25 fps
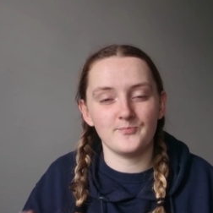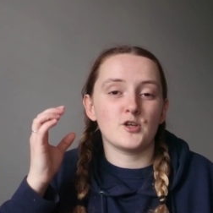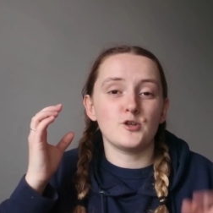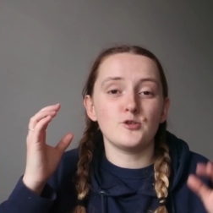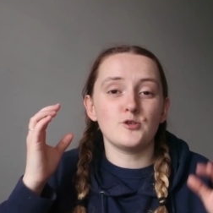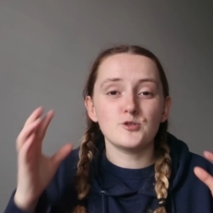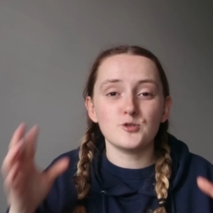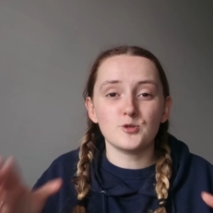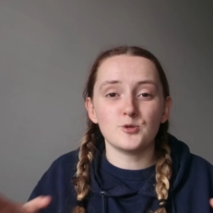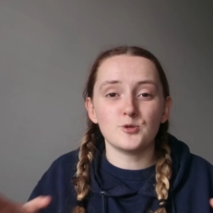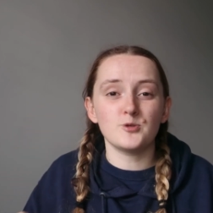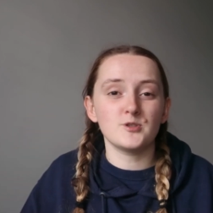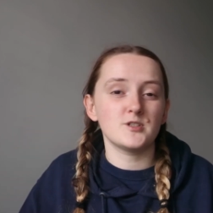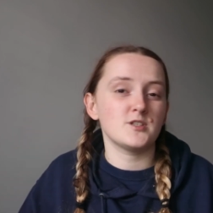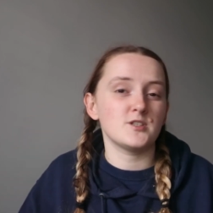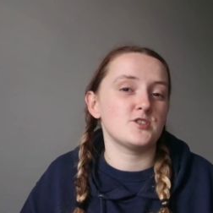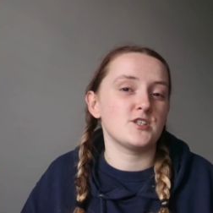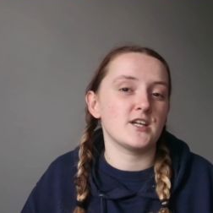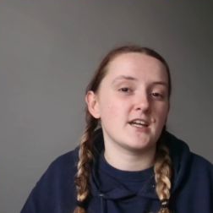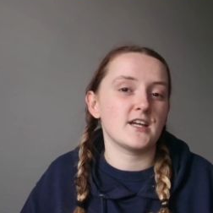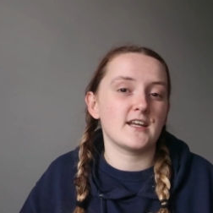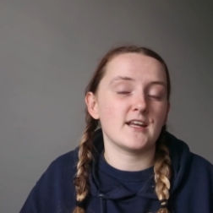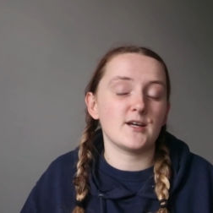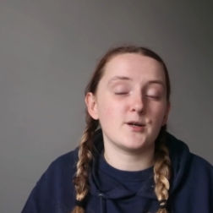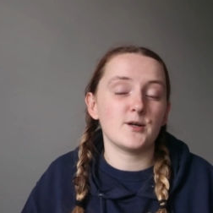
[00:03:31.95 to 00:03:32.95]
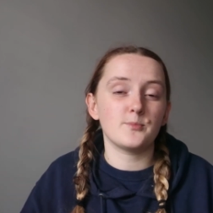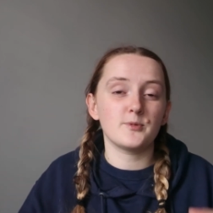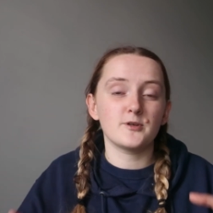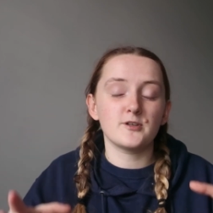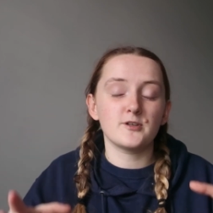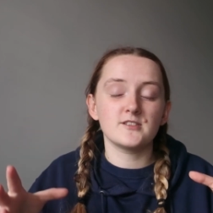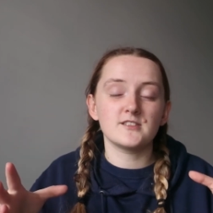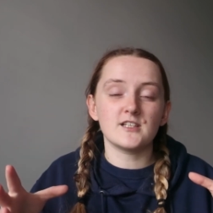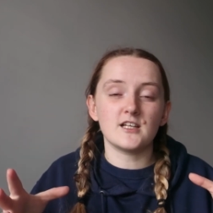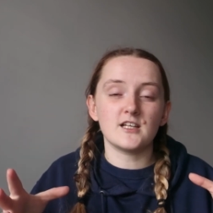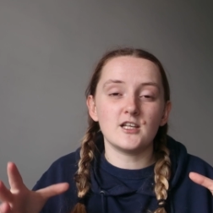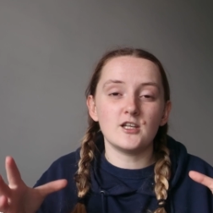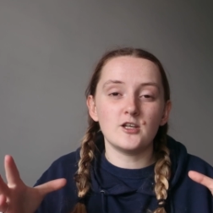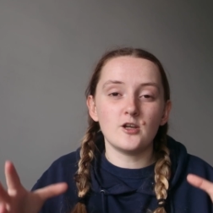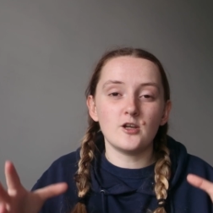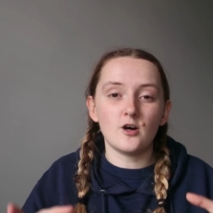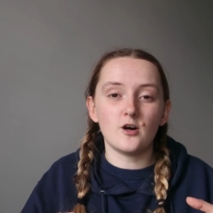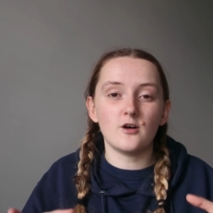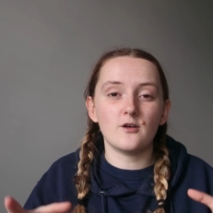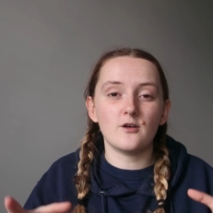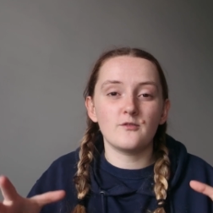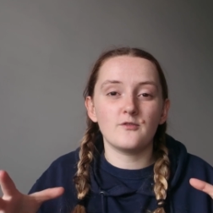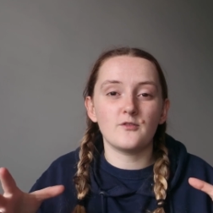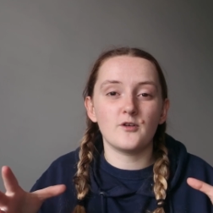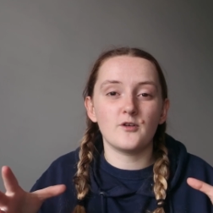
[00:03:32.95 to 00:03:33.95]
You should also check it out because a
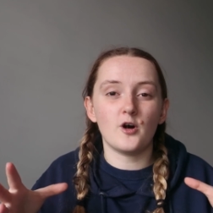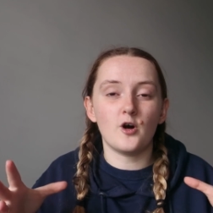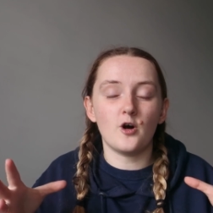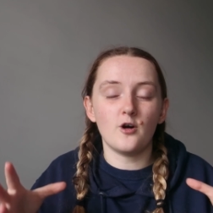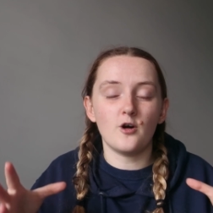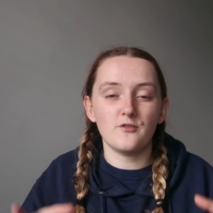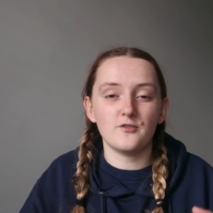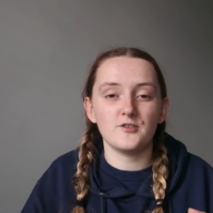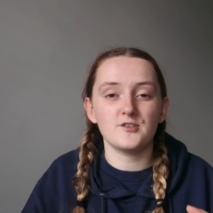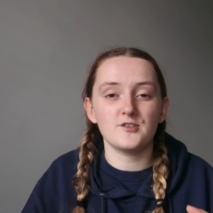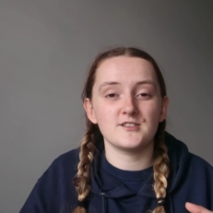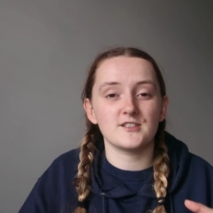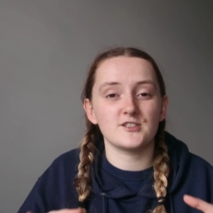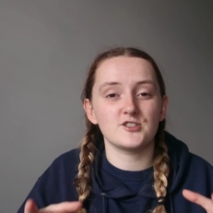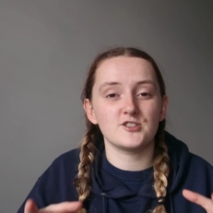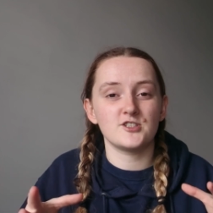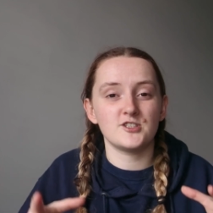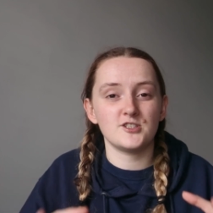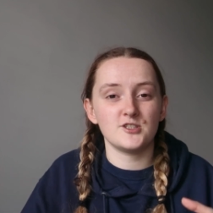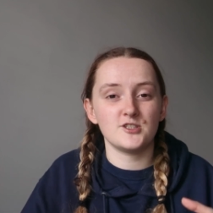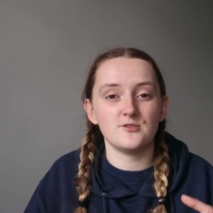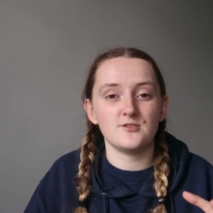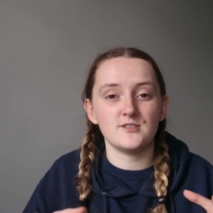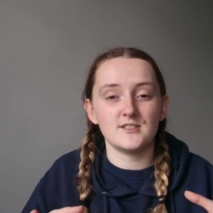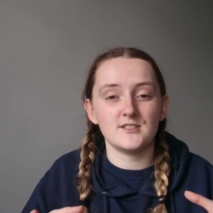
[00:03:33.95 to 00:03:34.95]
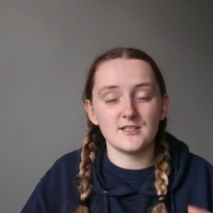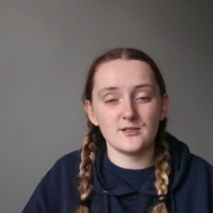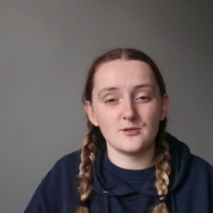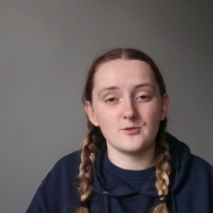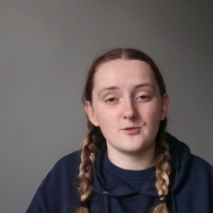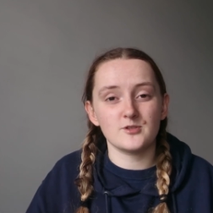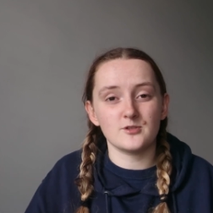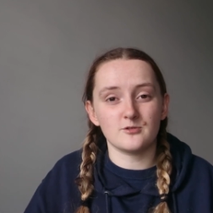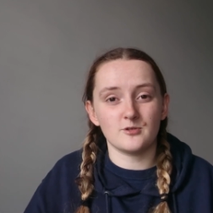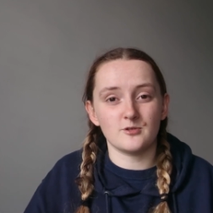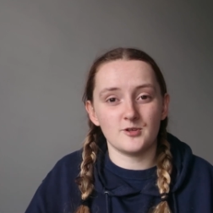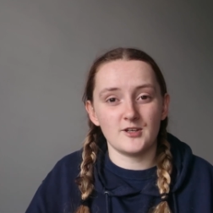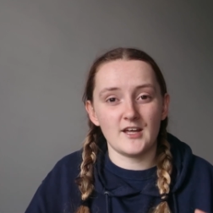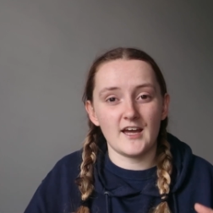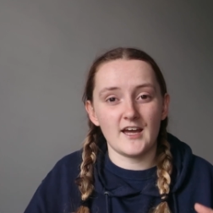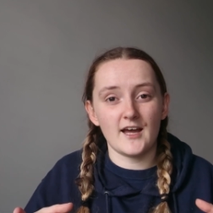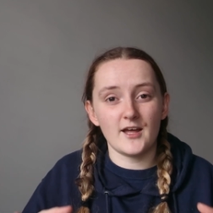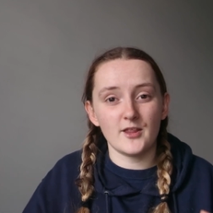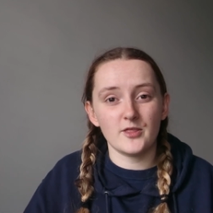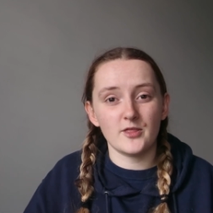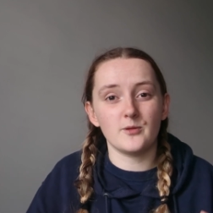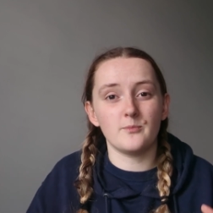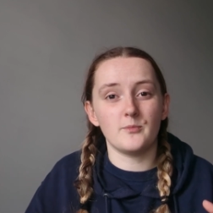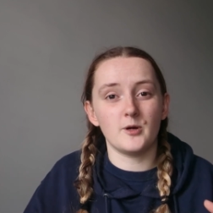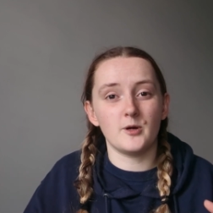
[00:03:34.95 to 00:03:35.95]
lot of offers and student deals are on
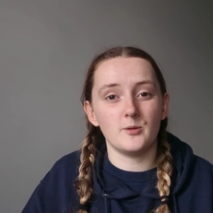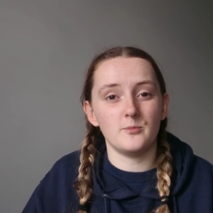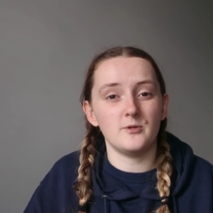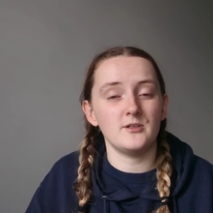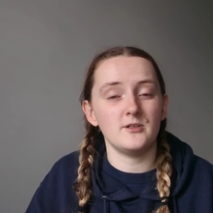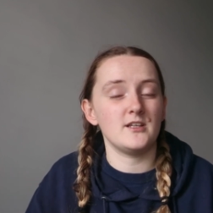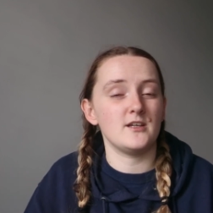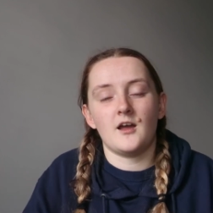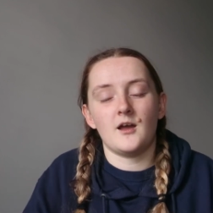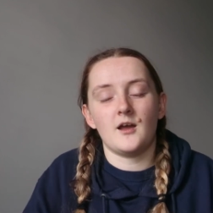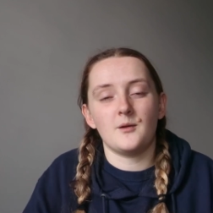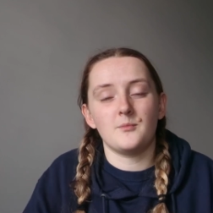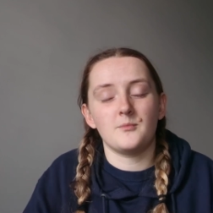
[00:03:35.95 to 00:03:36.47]
at the moment.